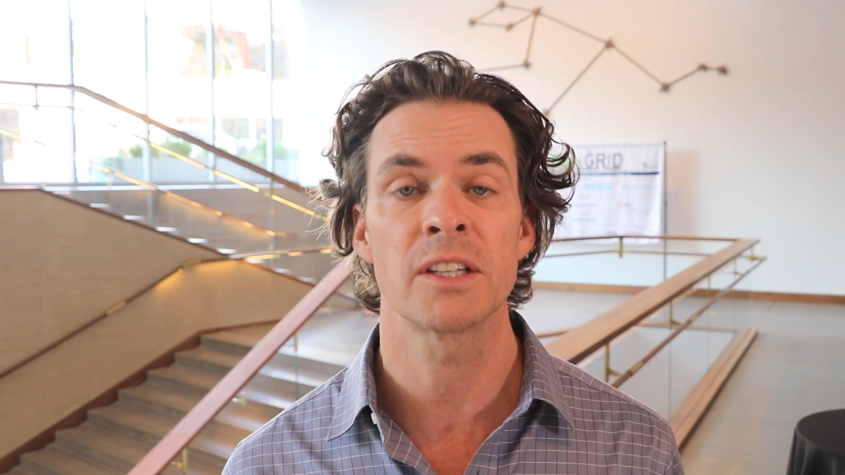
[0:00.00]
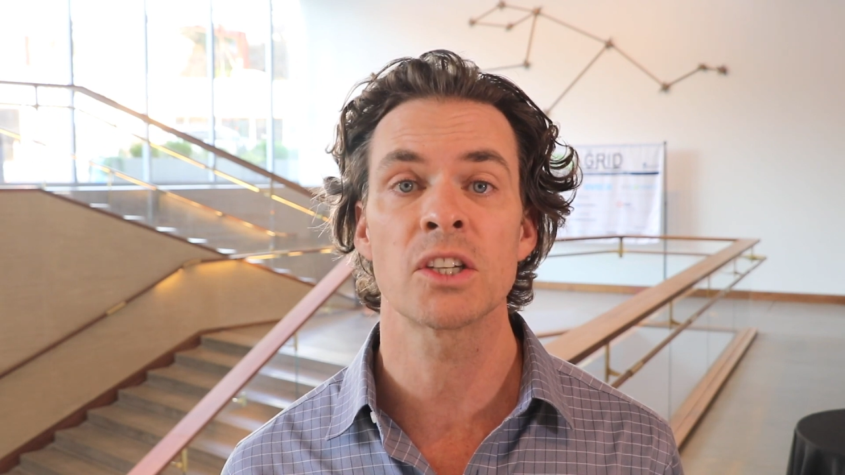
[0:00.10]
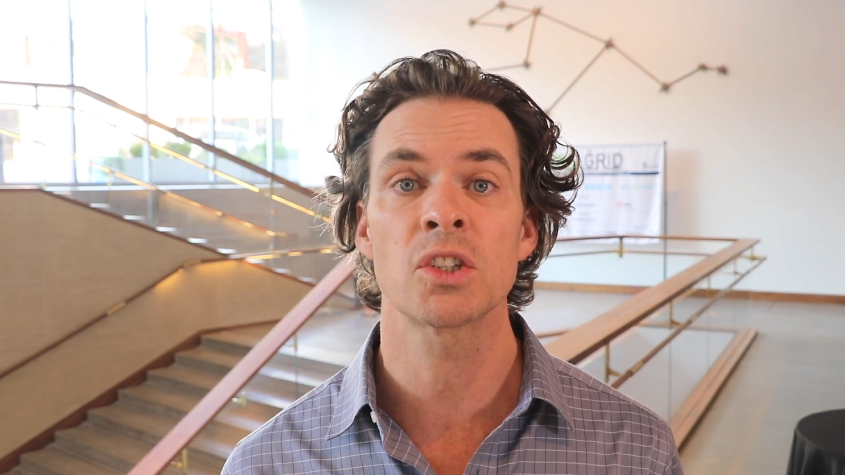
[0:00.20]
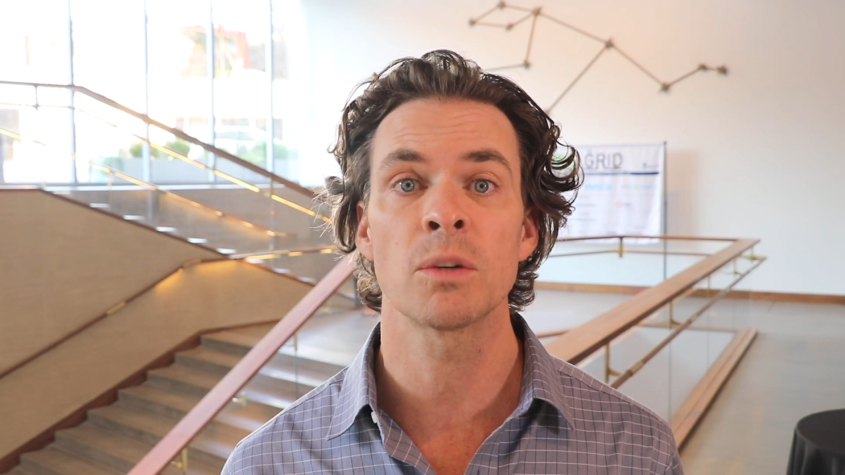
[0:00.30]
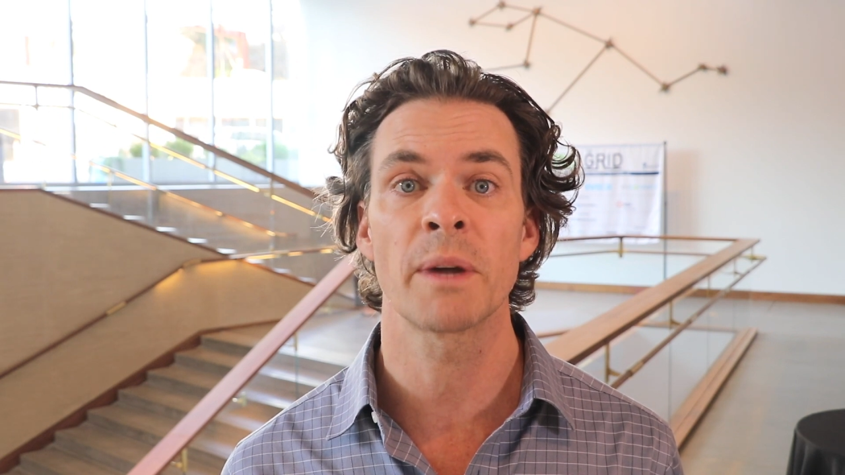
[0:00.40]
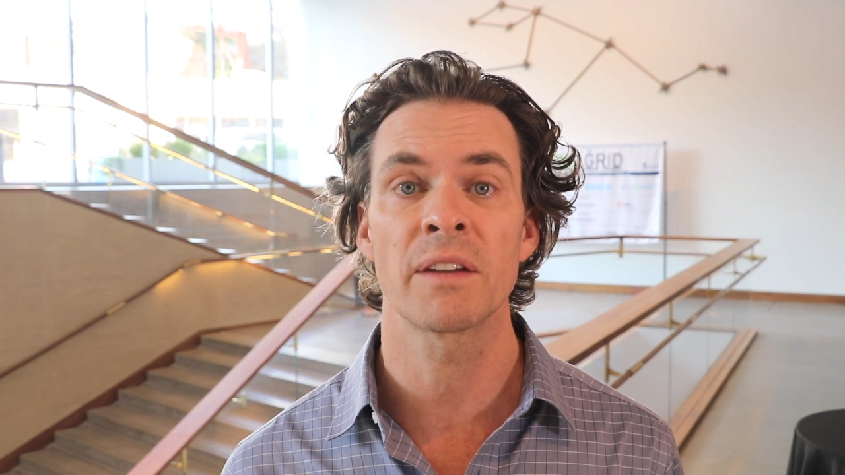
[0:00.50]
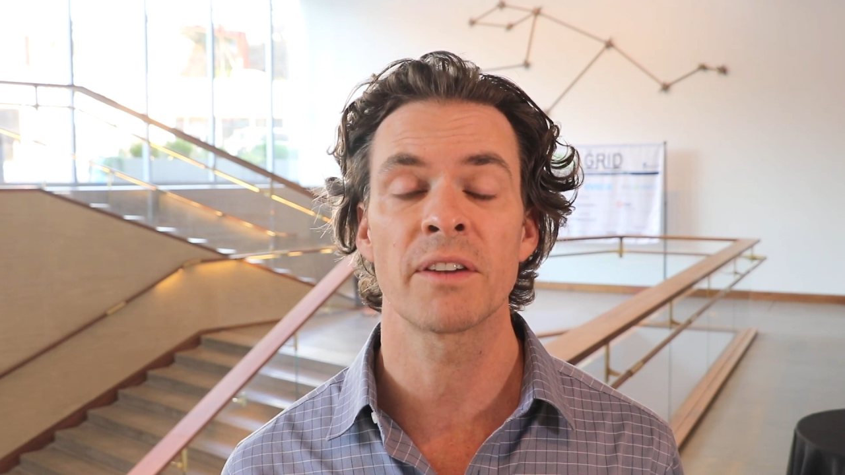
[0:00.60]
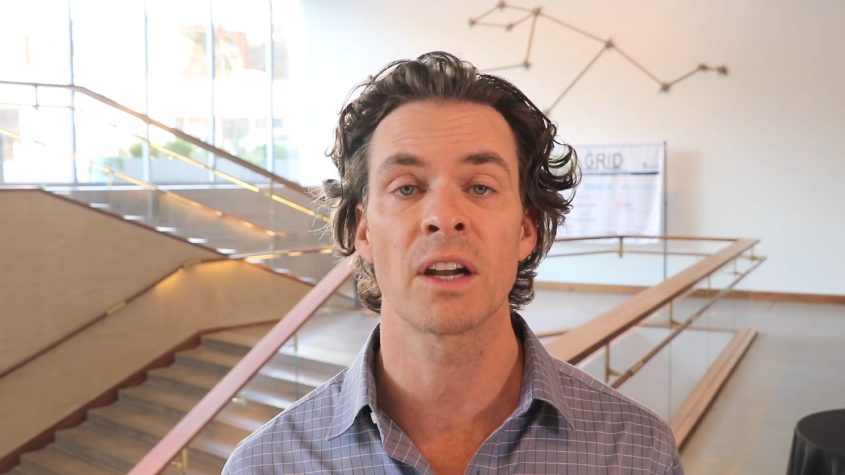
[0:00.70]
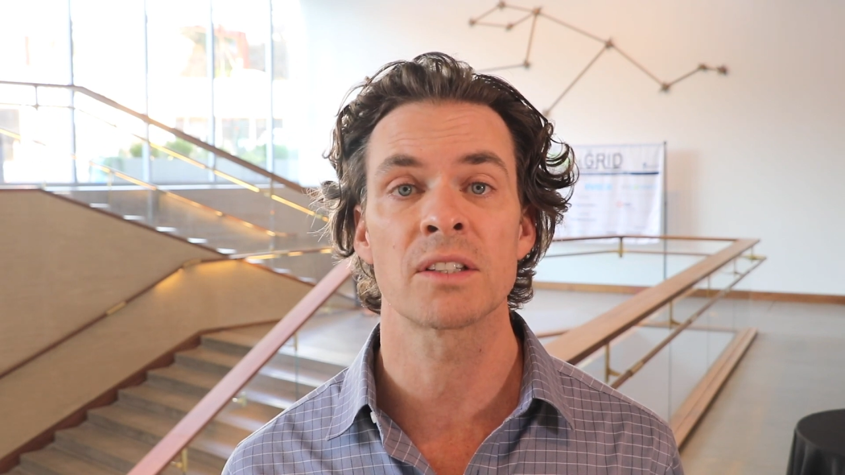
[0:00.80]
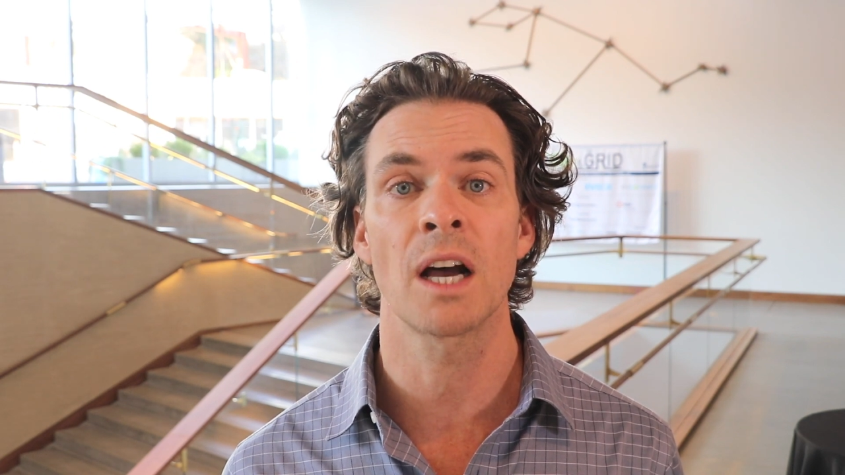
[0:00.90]
additional
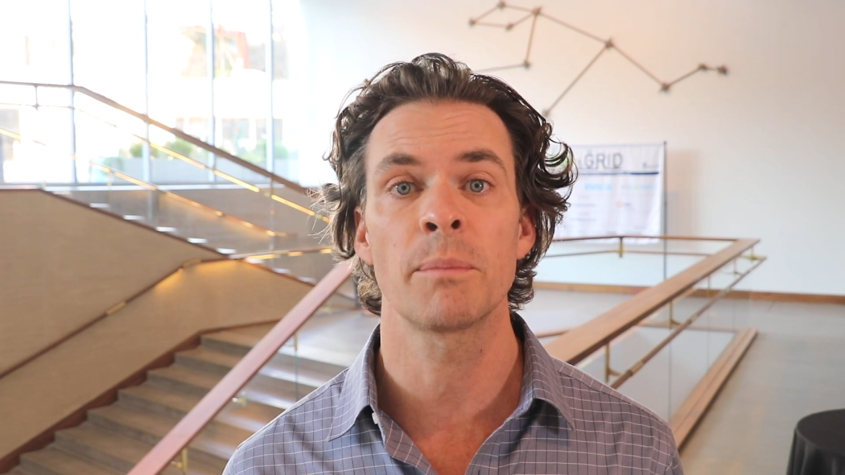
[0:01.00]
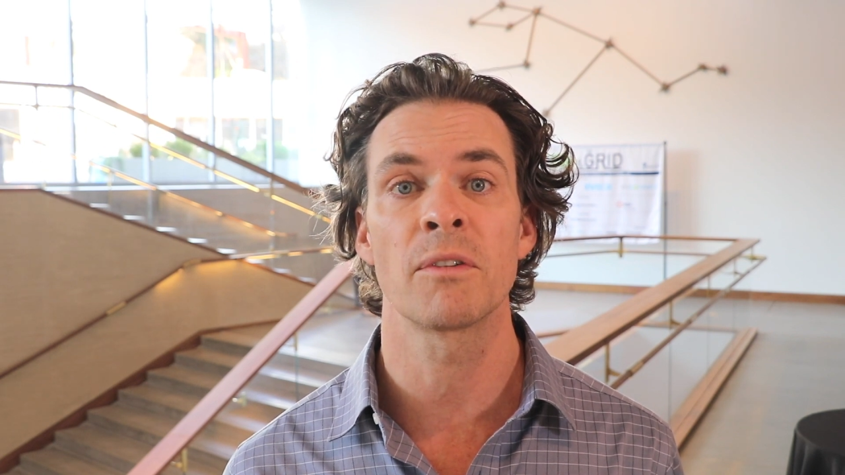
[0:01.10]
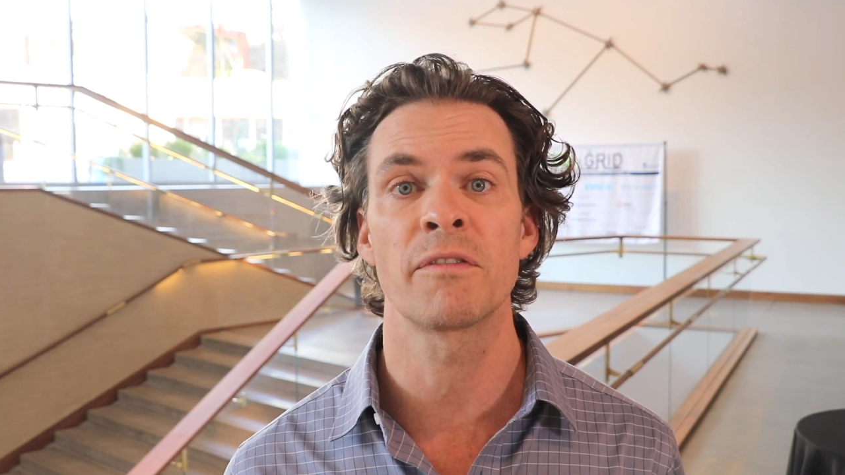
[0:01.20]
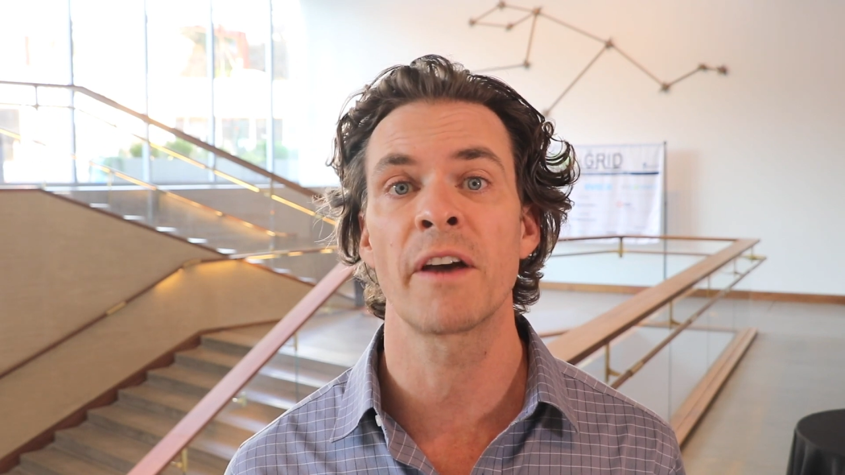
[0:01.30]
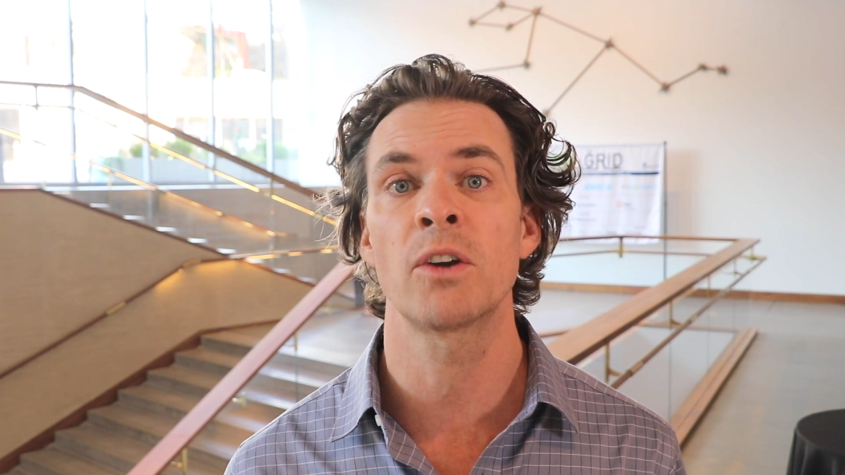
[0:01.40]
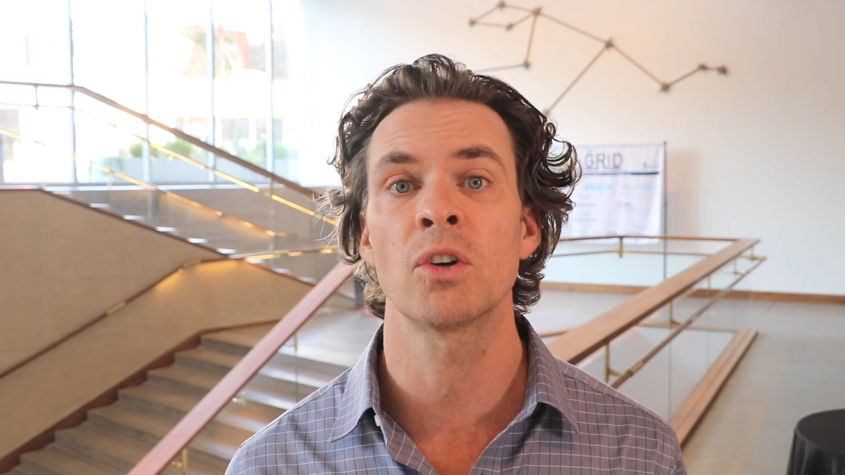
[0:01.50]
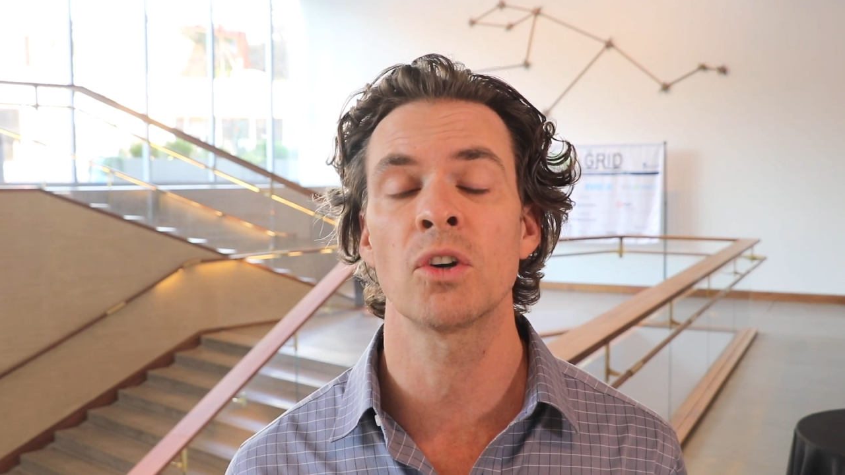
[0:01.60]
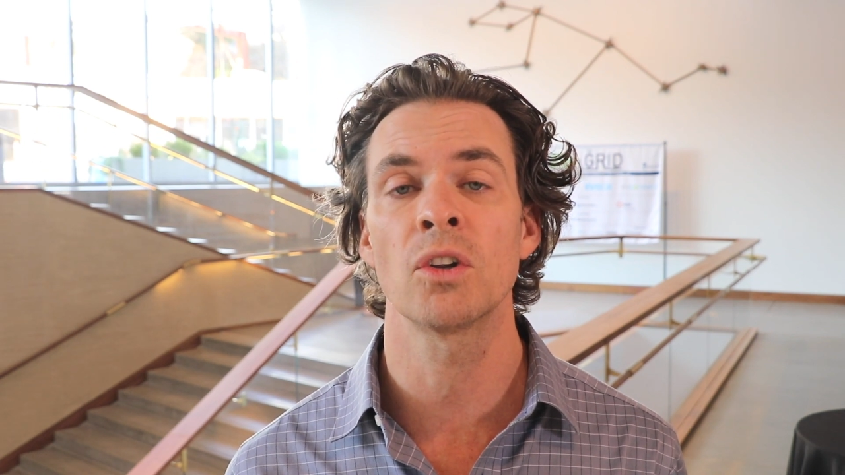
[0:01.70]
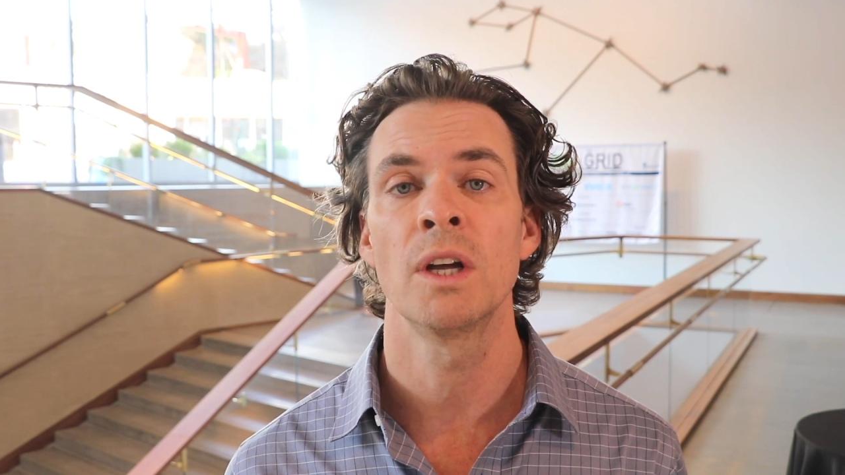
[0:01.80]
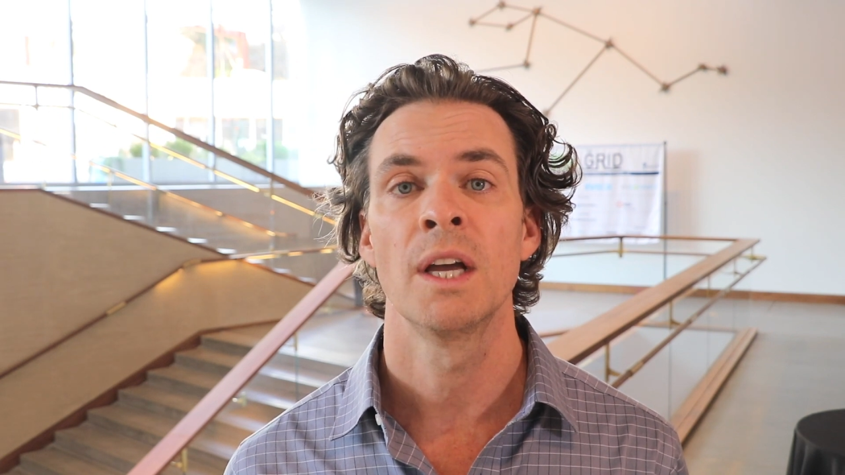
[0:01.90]
benefit on top of
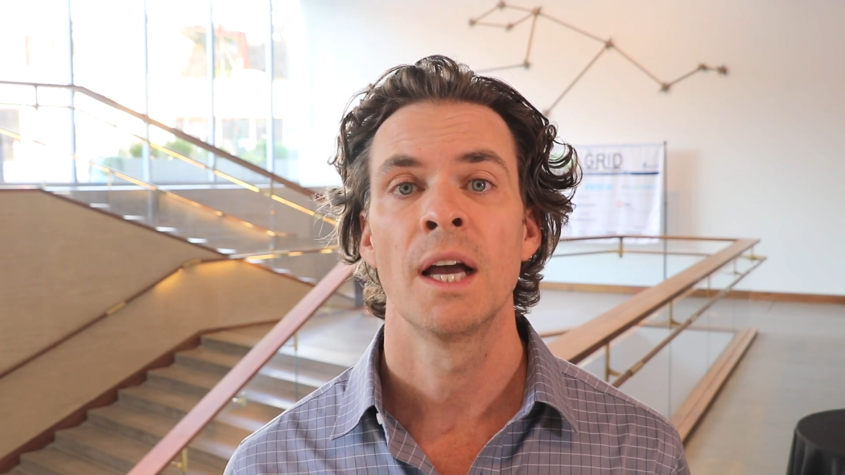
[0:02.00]
federal